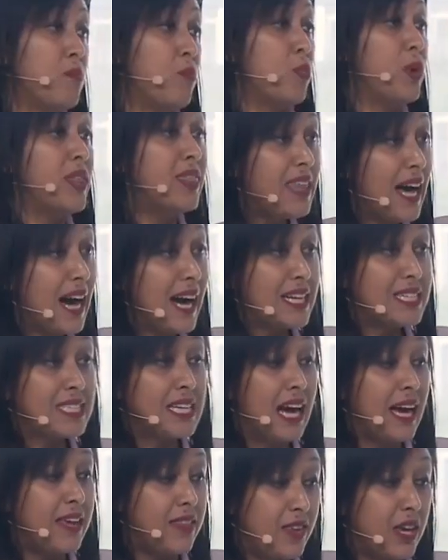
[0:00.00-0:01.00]
With that,
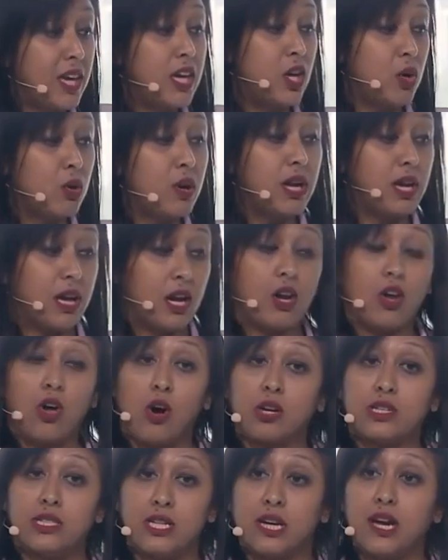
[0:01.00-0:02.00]
I think you can
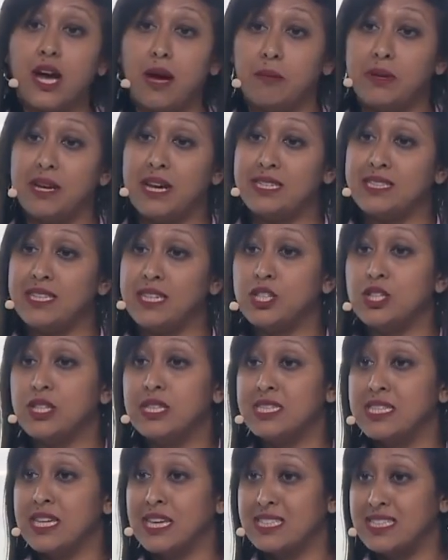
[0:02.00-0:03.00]
unlock
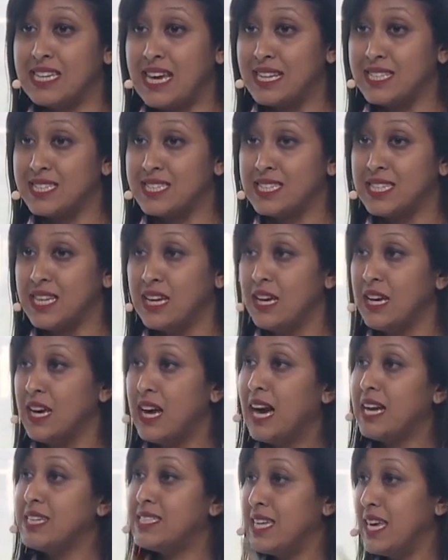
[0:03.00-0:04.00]
decarbonization success.
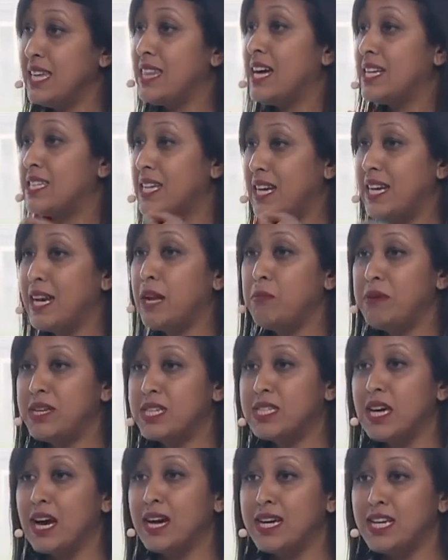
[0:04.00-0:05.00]
I say that a little
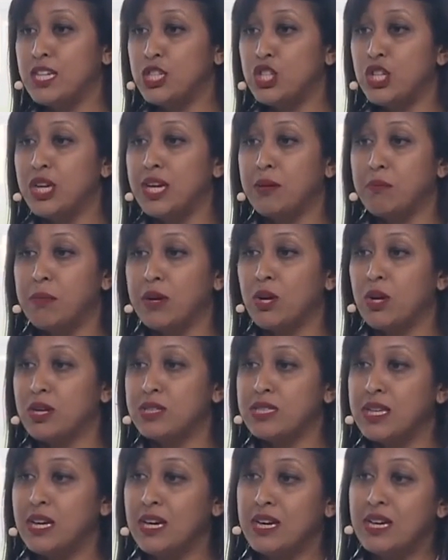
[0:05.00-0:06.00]
bit tongue-in-cheek
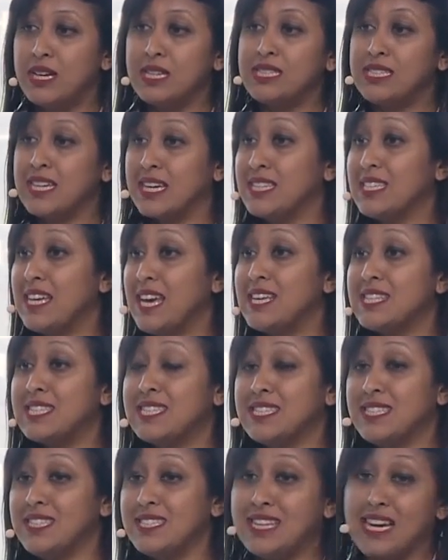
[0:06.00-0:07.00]
because
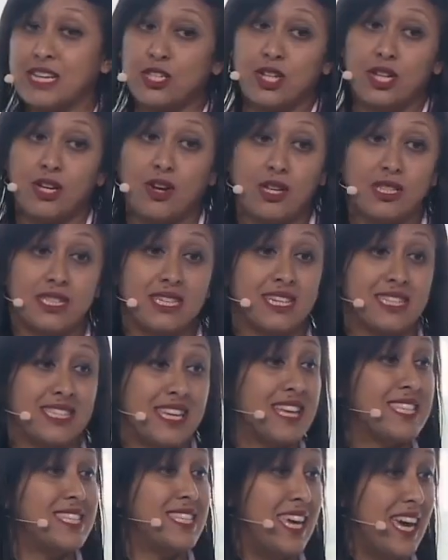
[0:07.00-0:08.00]
success is actually not
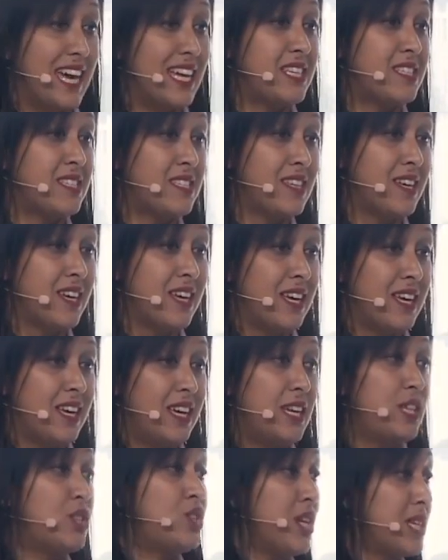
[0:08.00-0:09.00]
success yet.
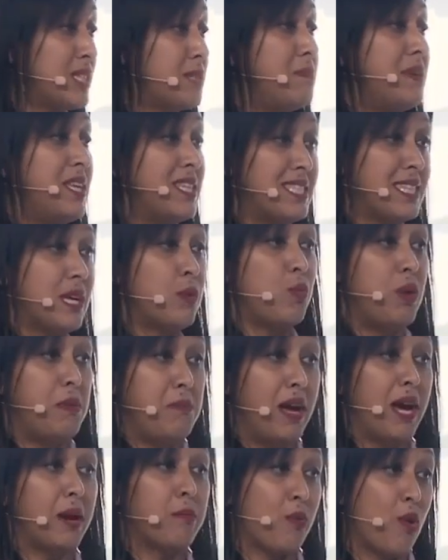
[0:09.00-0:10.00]
It just means that we
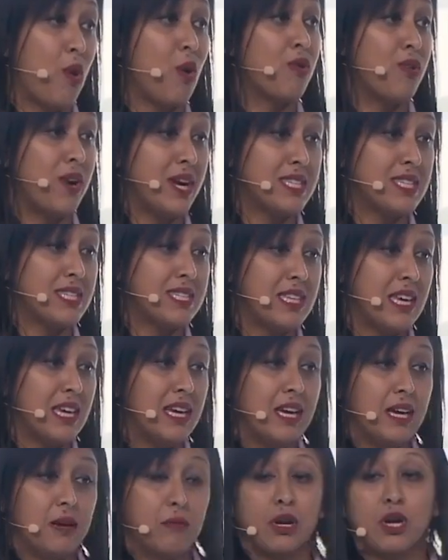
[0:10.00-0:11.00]
make progress
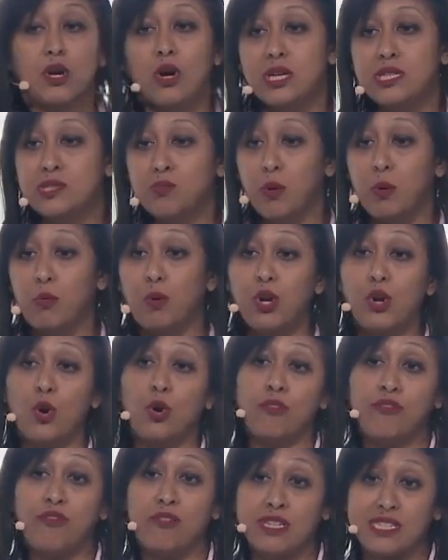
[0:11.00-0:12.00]
because we will know
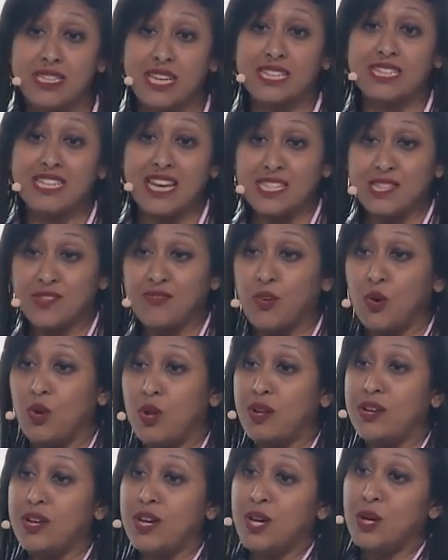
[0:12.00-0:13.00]
if we're
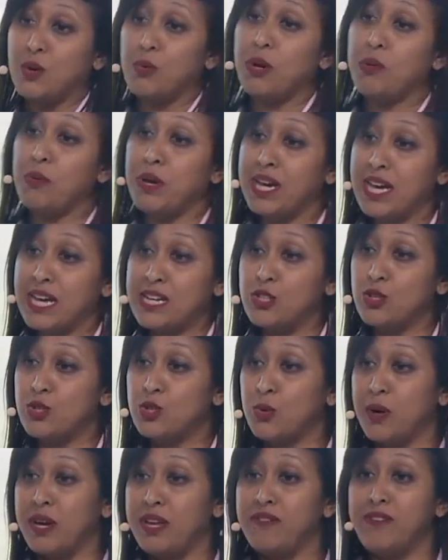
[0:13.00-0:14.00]
successful when we get to
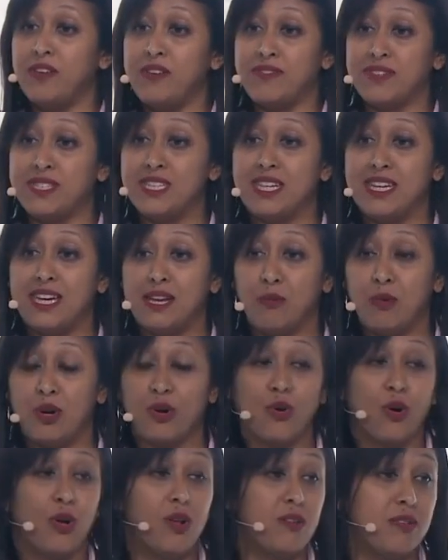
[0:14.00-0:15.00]
2050 and
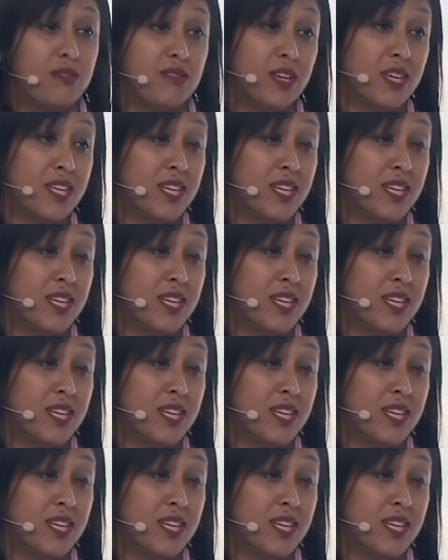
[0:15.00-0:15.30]
we're all